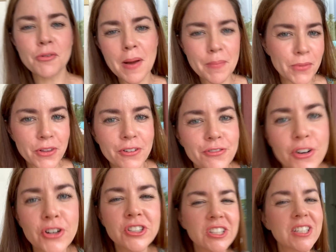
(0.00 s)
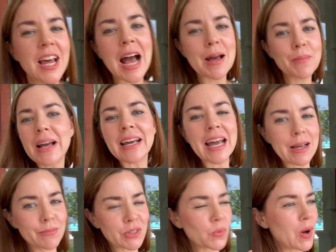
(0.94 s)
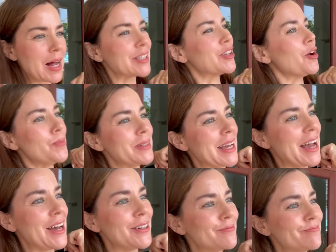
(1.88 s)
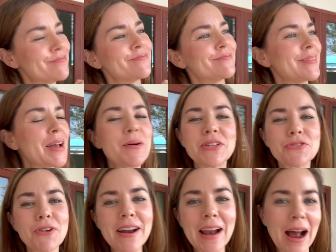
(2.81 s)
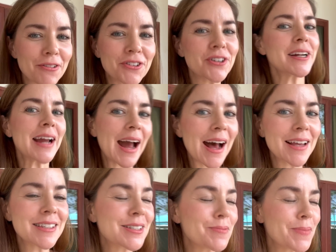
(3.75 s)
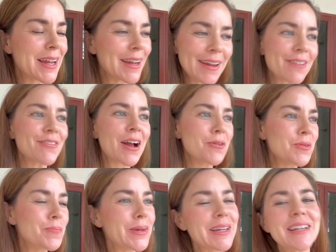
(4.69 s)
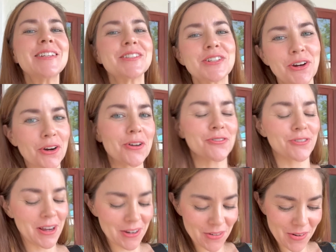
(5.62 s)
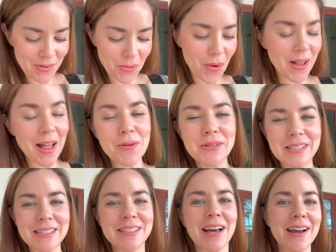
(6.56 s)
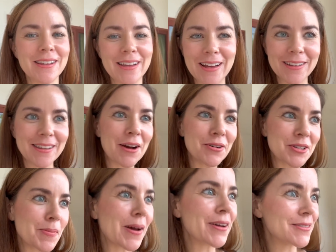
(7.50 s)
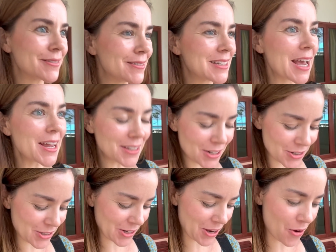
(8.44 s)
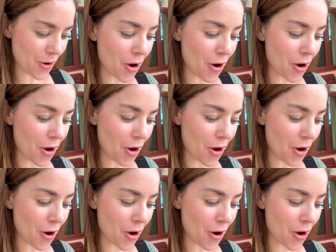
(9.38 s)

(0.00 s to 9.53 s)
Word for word: remember the first time I came to Wat's hometown, it was right after he asked me if I would be his girlfriend while I was in Thailand. That was about 10 years ago,